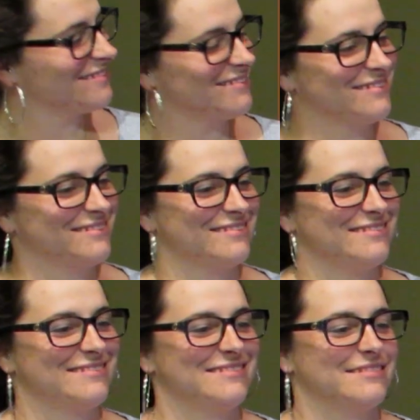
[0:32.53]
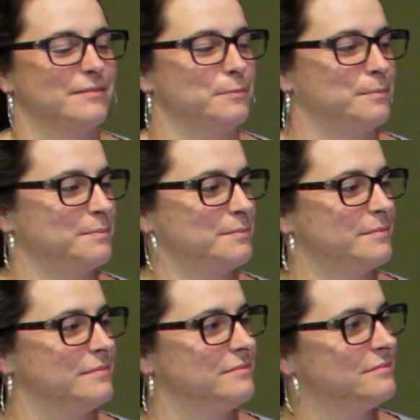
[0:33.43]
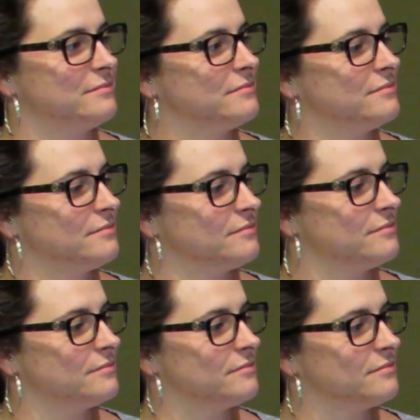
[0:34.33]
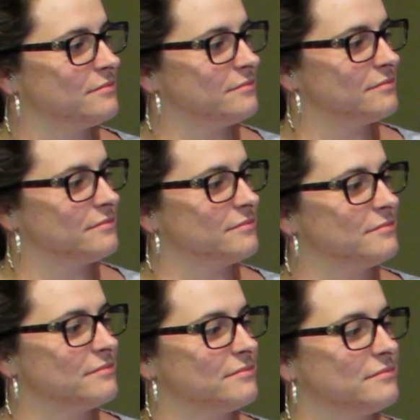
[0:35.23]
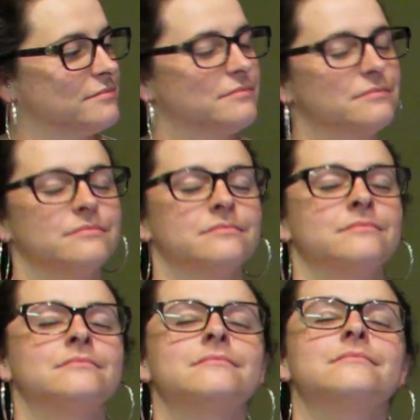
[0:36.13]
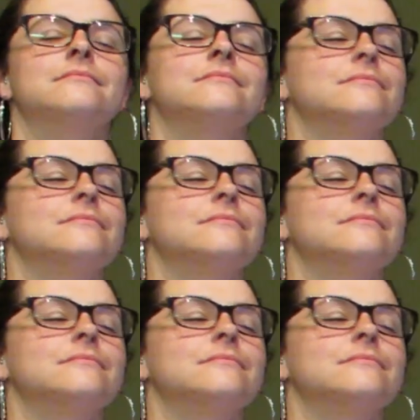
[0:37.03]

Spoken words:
[no speech]